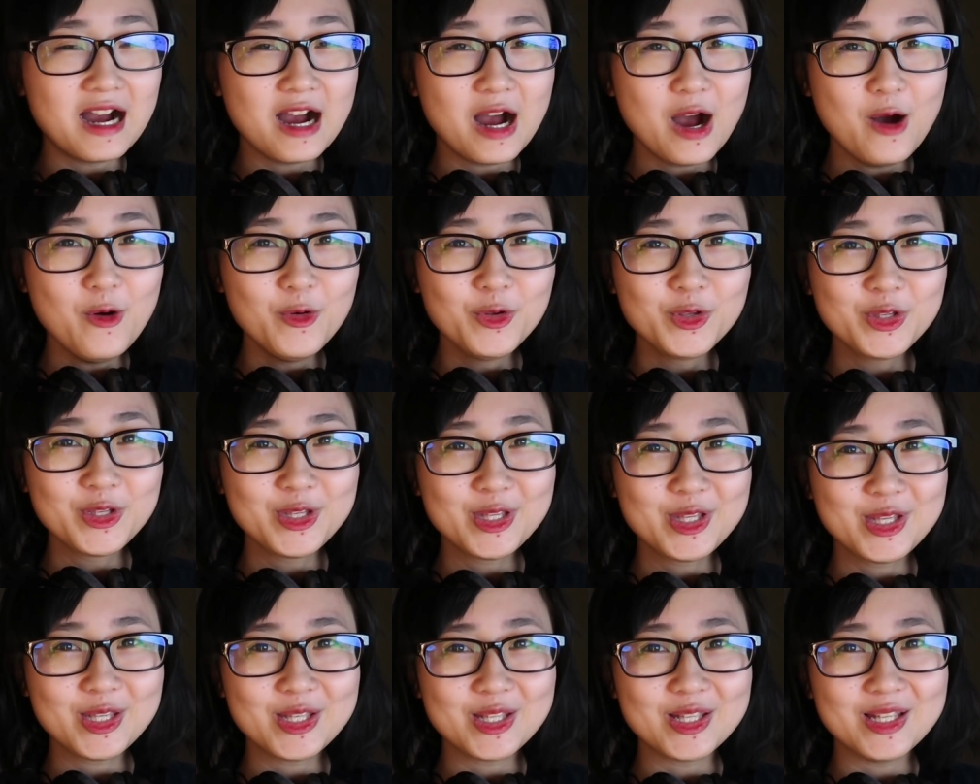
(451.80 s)

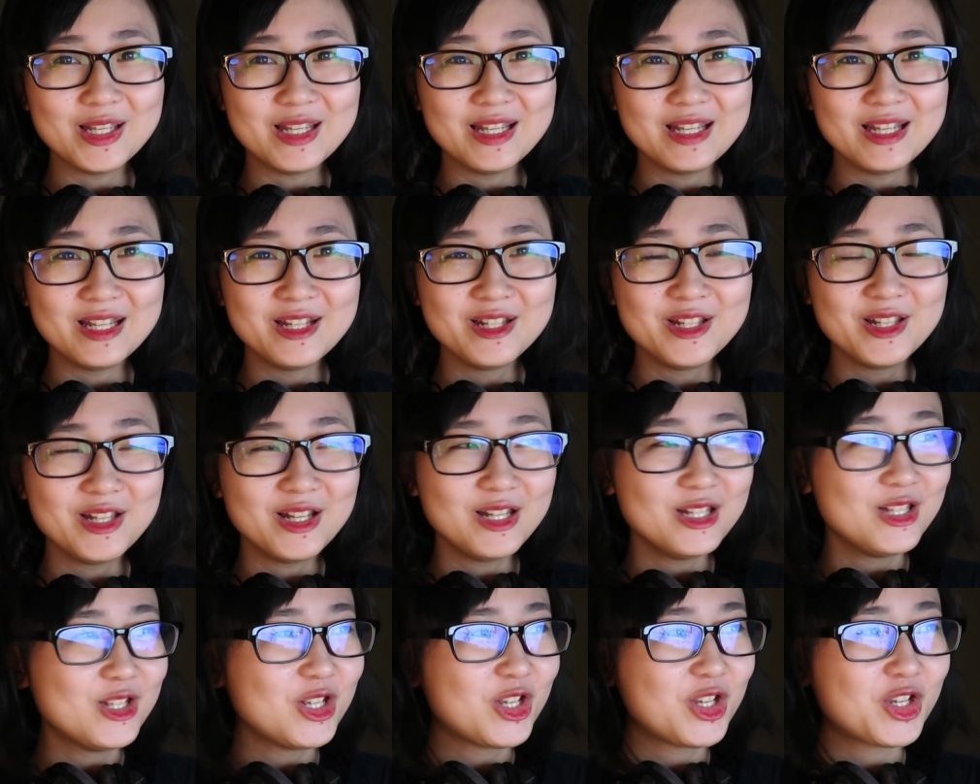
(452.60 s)
was
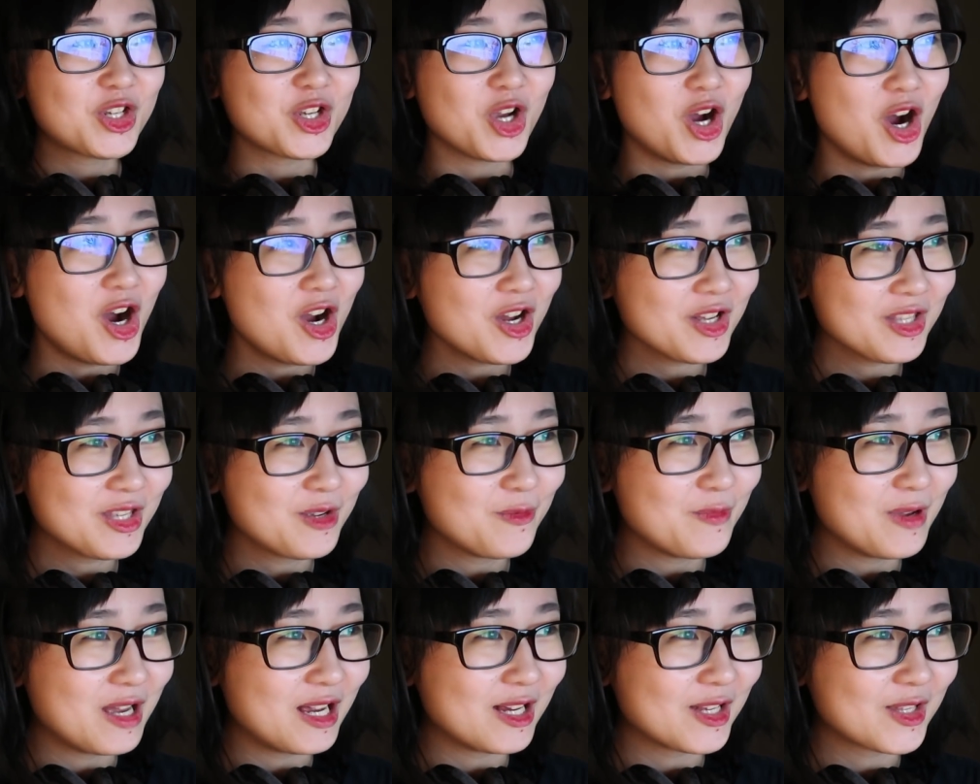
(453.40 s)
in shock
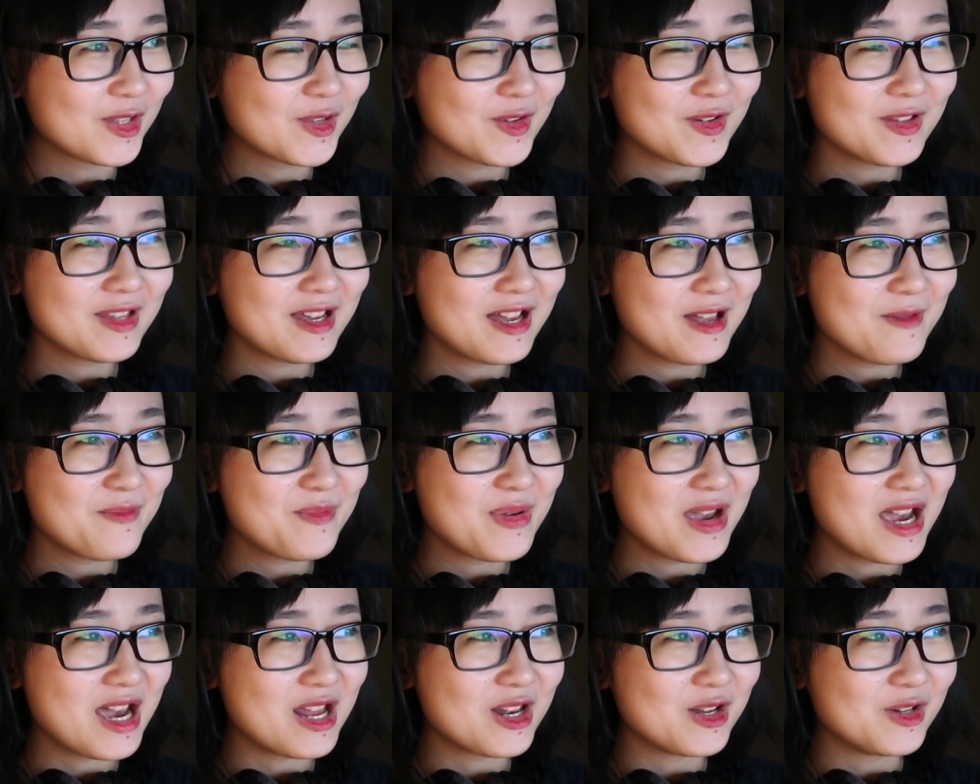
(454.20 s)
when I saw that
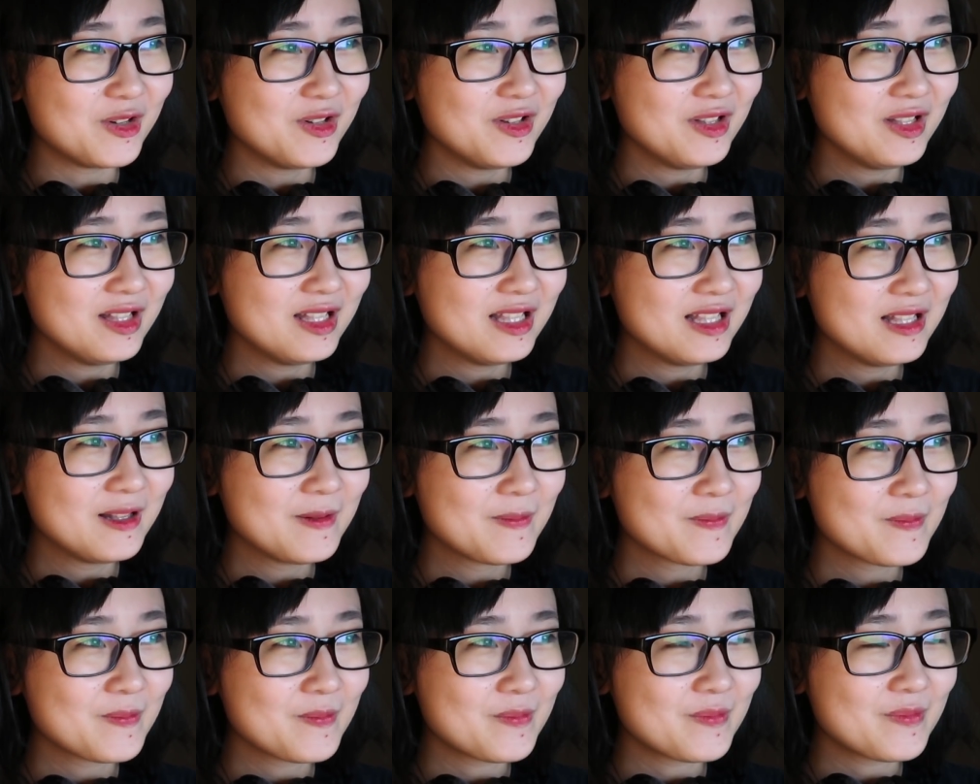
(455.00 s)
panel,
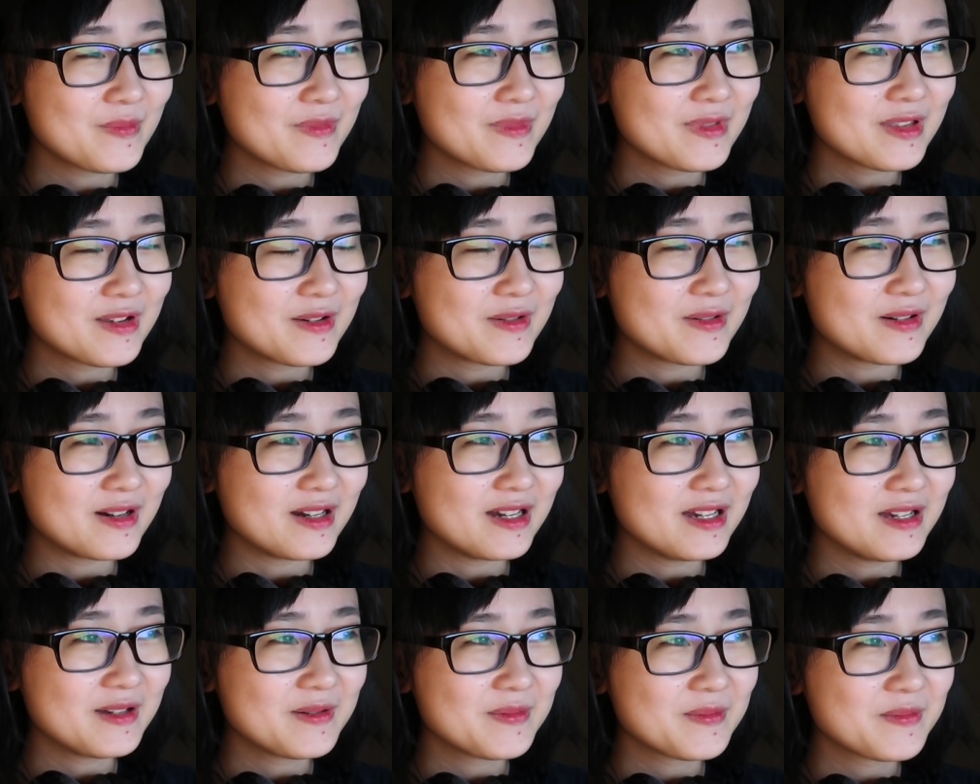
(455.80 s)

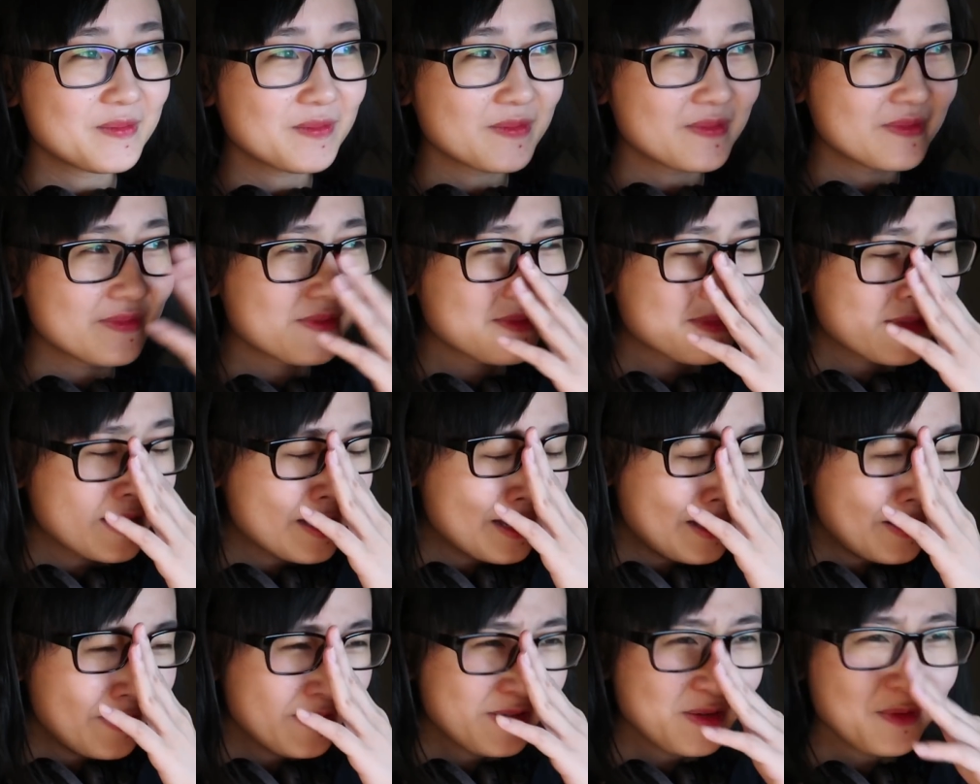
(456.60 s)
right?
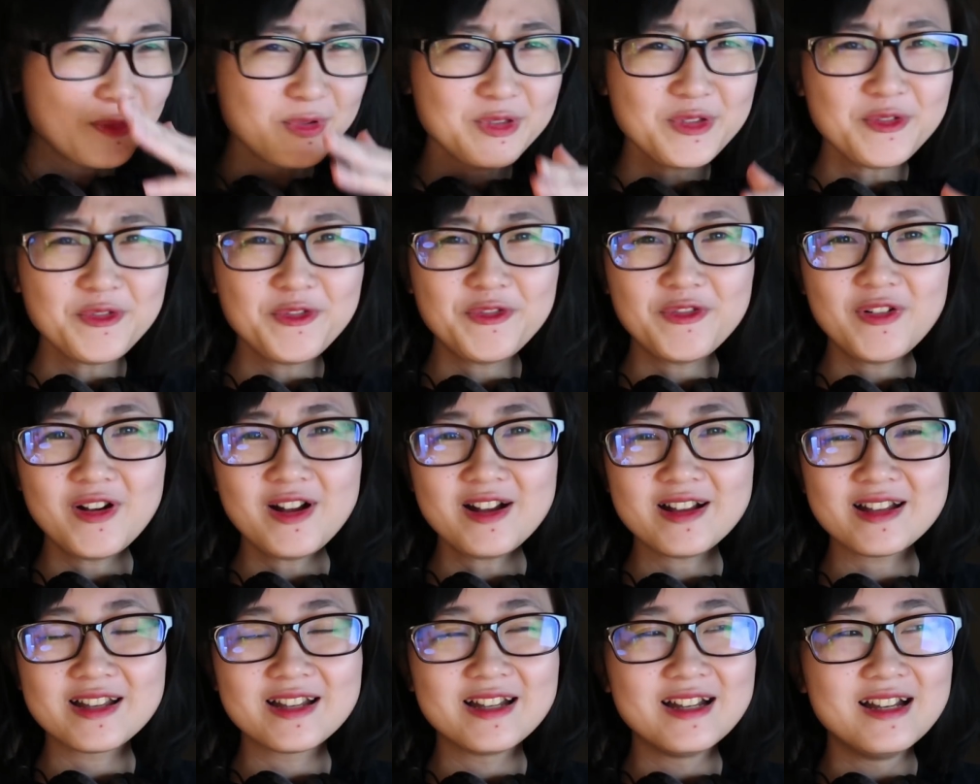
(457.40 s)
I was like, what the
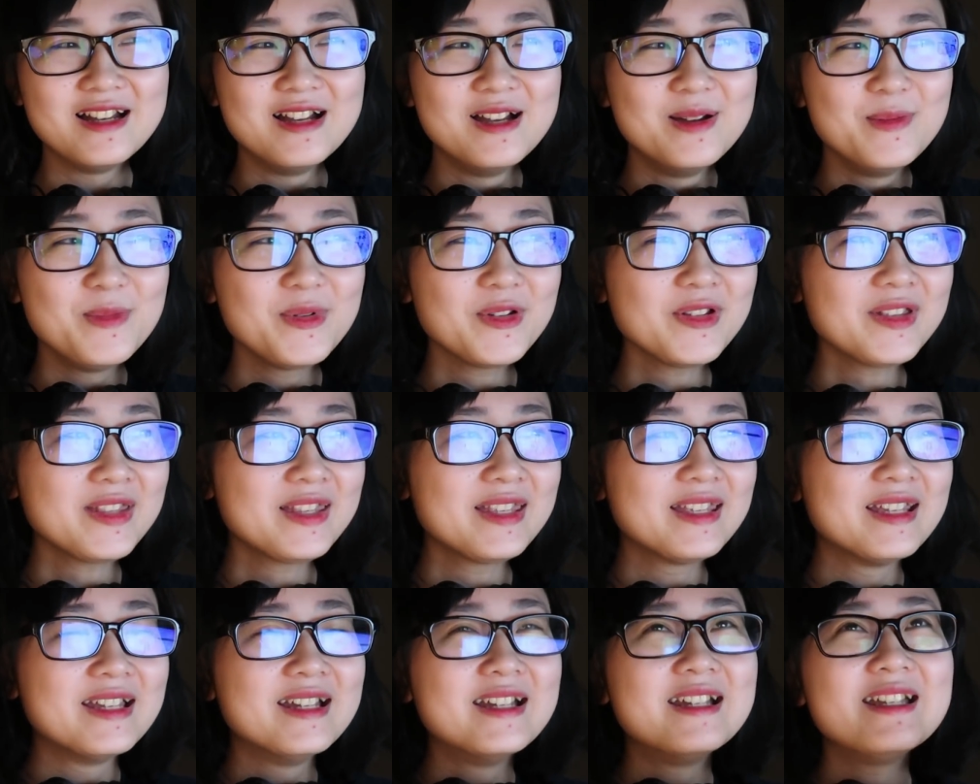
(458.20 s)
fuck?
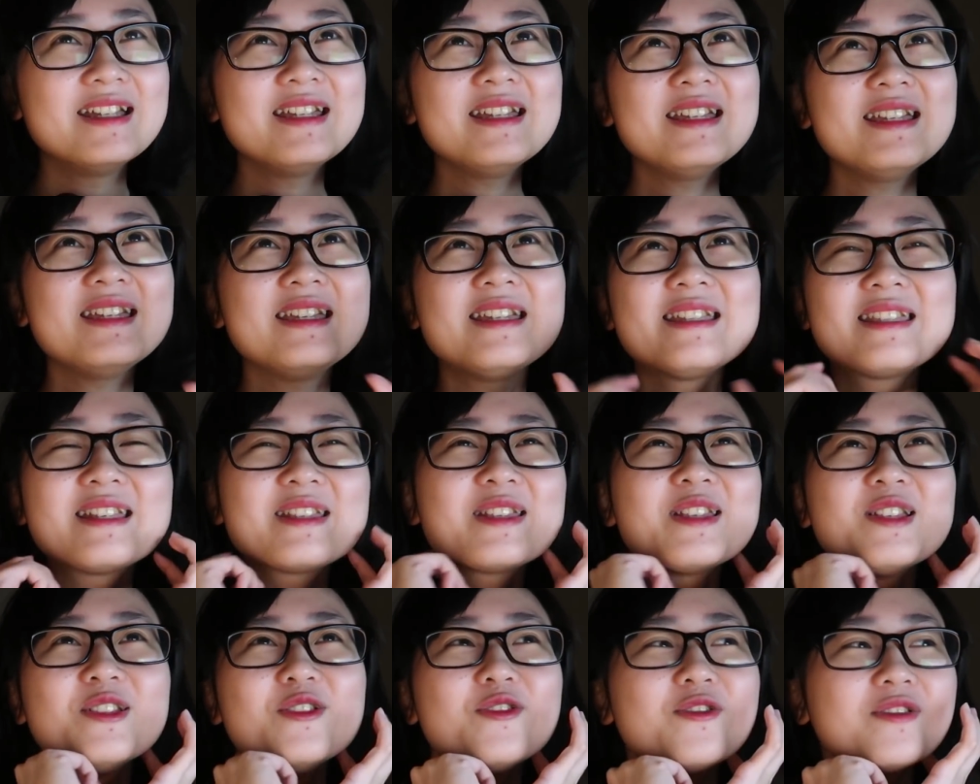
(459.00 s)
Because it
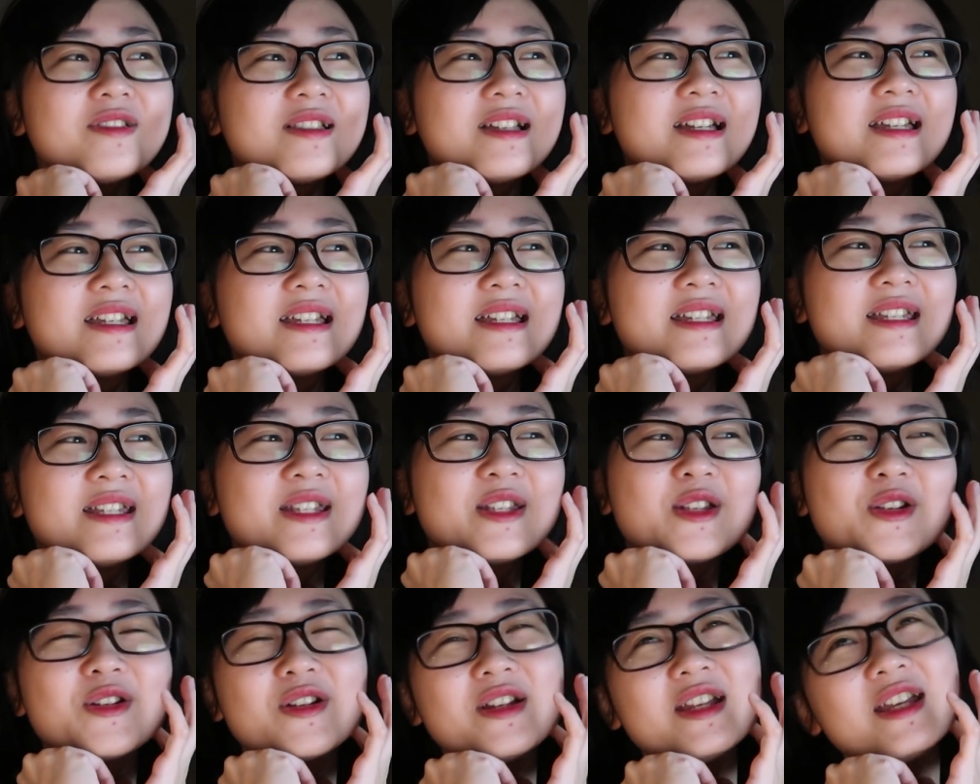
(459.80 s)
doesn't look like
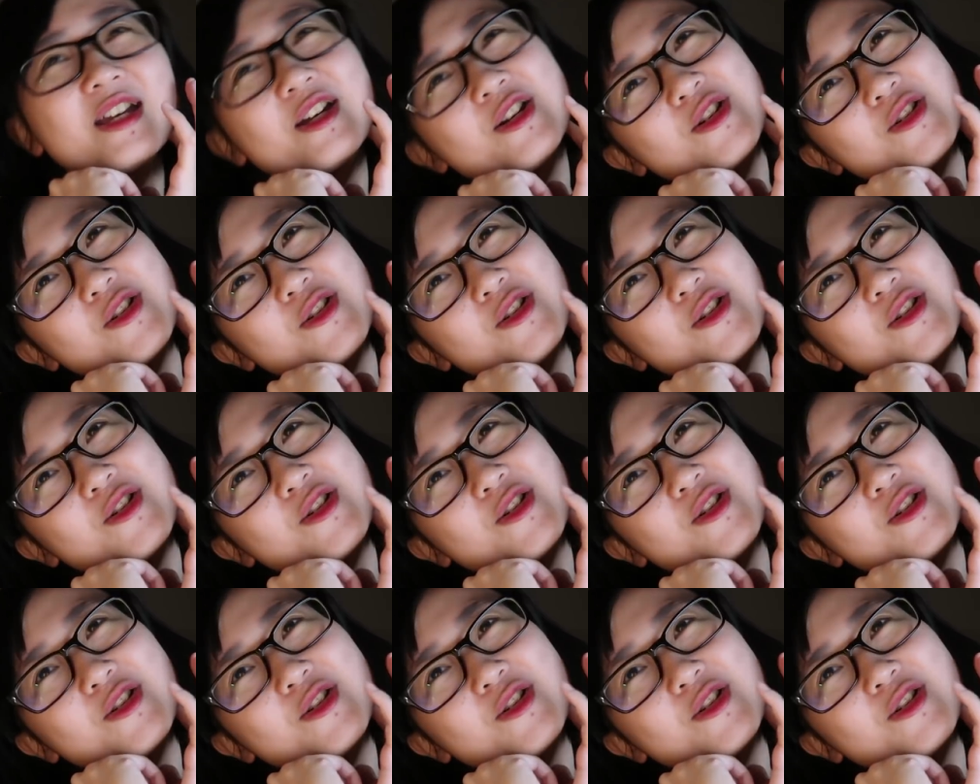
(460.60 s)
he